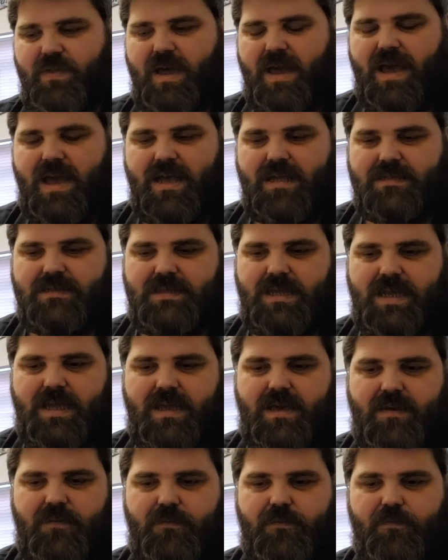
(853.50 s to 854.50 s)
That has
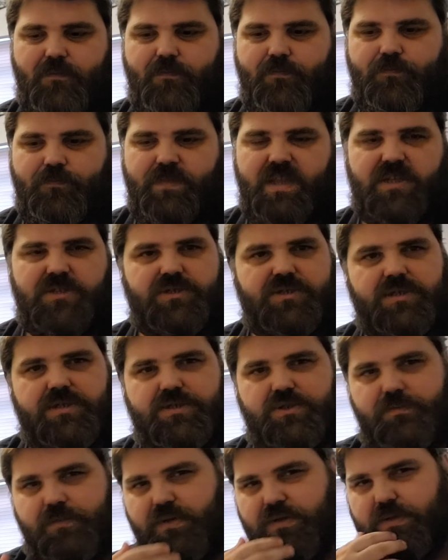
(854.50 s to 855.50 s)
a
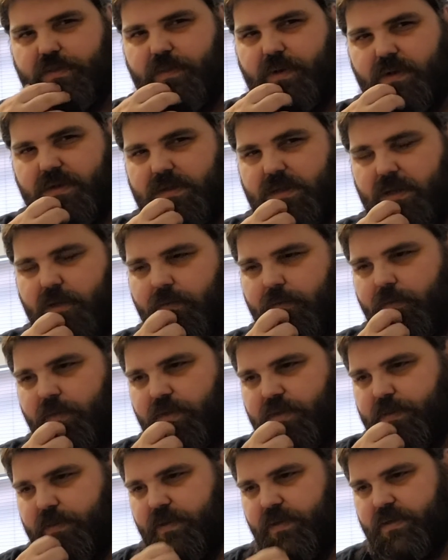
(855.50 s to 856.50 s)
traditional music box, clockwork
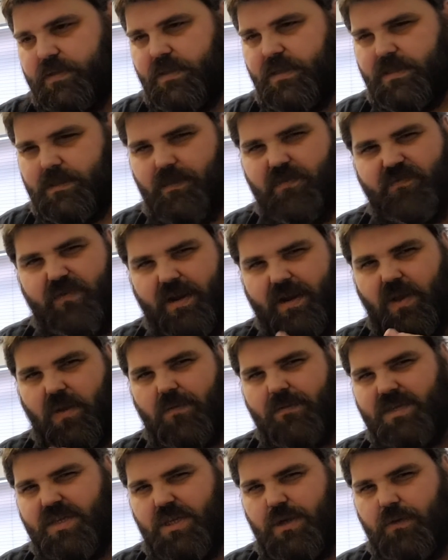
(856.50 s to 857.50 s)
music box, and there's something
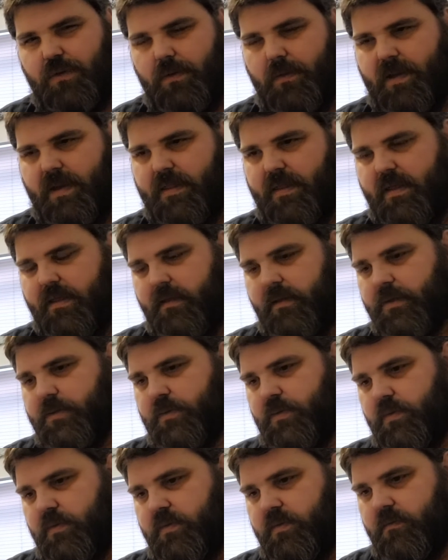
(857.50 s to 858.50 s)
very cute about that
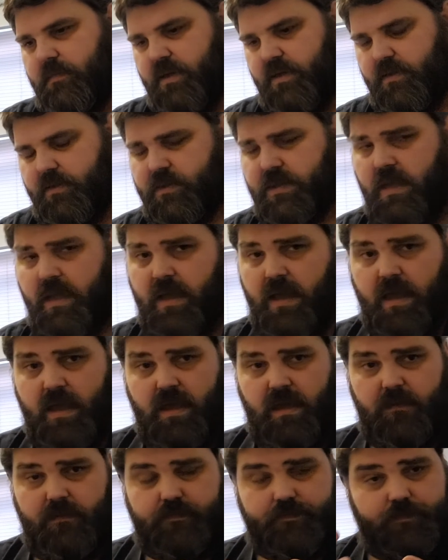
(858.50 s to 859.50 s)
goes with the wooden models.
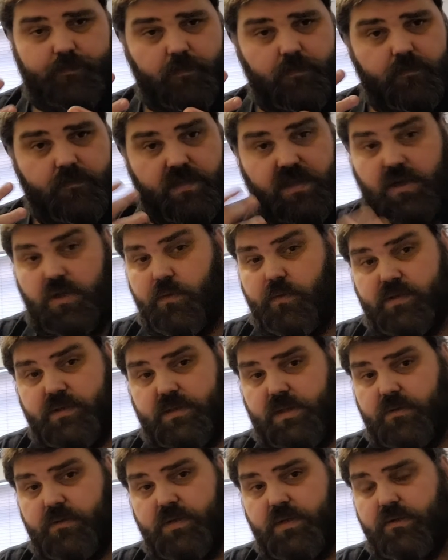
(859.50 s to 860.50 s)
The new
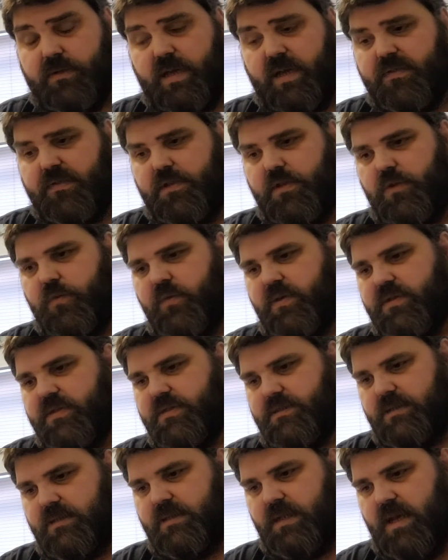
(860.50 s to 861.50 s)
ones don't do that. The new
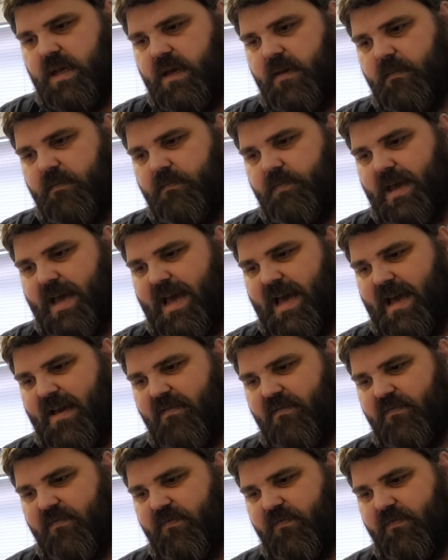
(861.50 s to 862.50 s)
ones
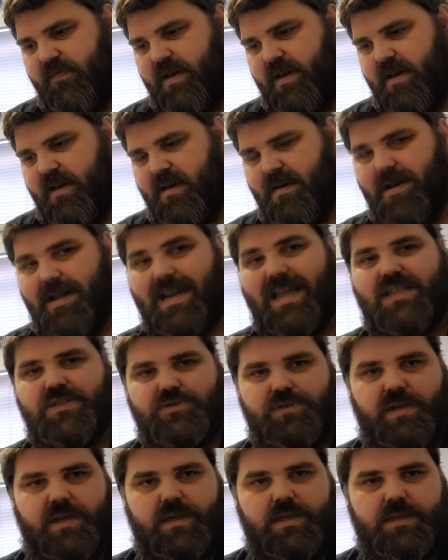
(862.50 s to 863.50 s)
have
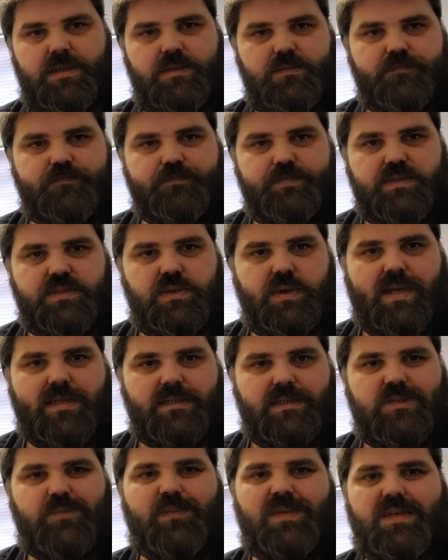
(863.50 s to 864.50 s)
electrics, so it
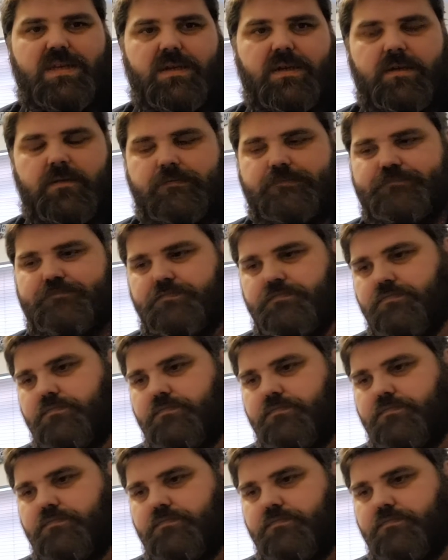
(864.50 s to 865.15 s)
has a speaker,